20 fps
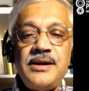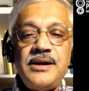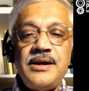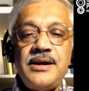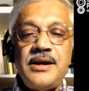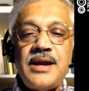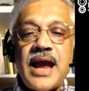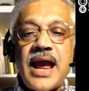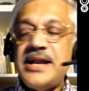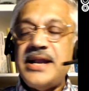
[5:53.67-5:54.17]

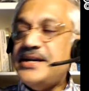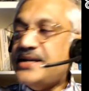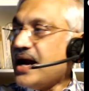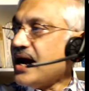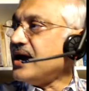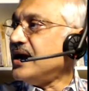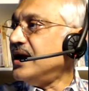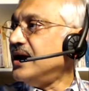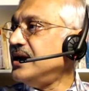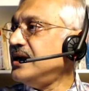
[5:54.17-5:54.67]
and
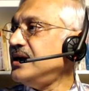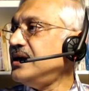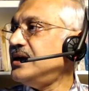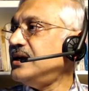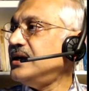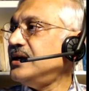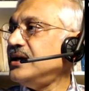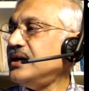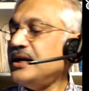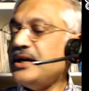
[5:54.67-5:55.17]
die
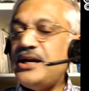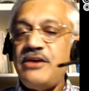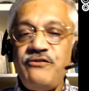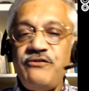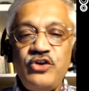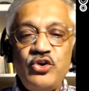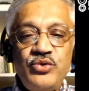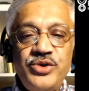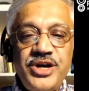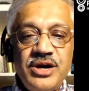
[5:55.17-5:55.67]
in a few
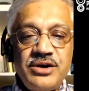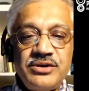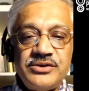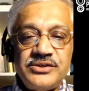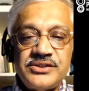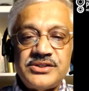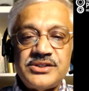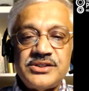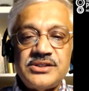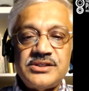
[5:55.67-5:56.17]

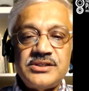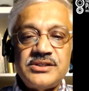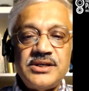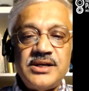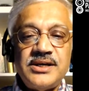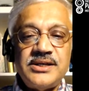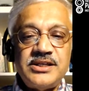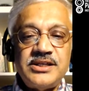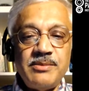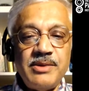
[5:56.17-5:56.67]
years.
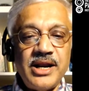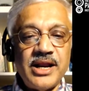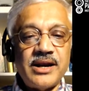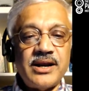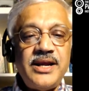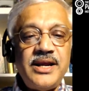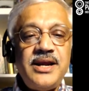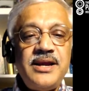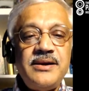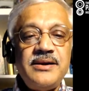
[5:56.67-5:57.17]

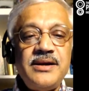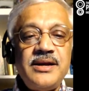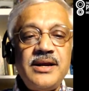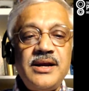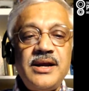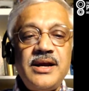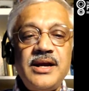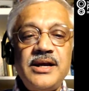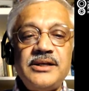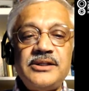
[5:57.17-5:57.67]
Similarly,
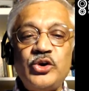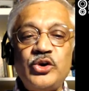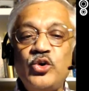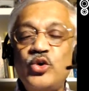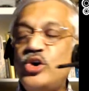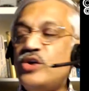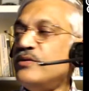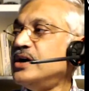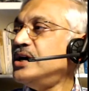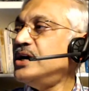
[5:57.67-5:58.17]
the
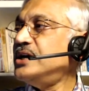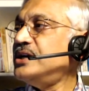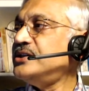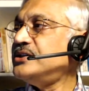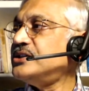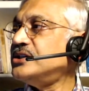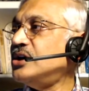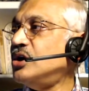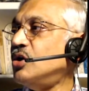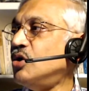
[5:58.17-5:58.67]
universe
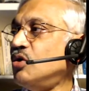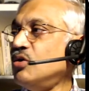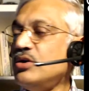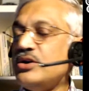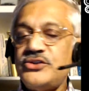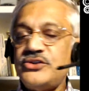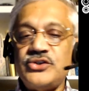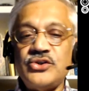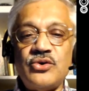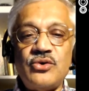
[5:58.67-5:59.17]

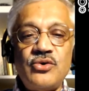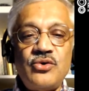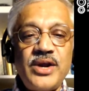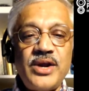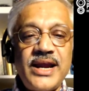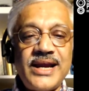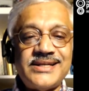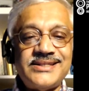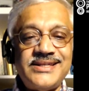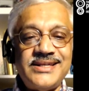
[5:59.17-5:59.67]
also
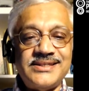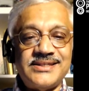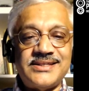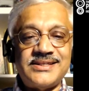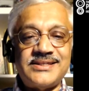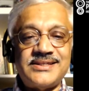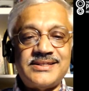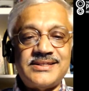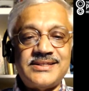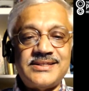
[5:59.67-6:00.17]

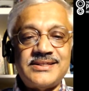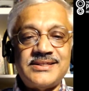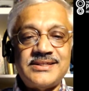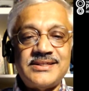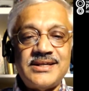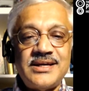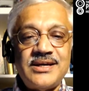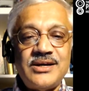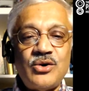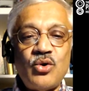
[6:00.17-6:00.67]
exists
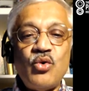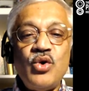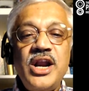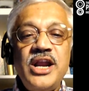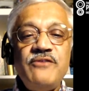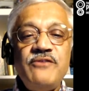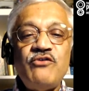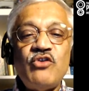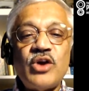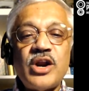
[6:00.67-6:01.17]
only
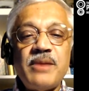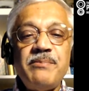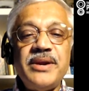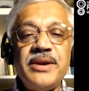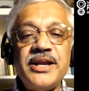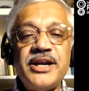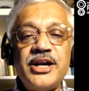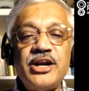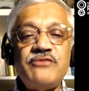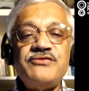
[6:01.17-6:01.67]
for a
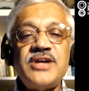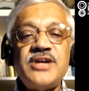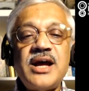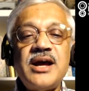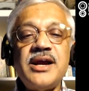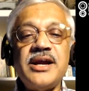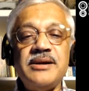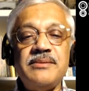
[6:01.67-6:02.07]
period of time,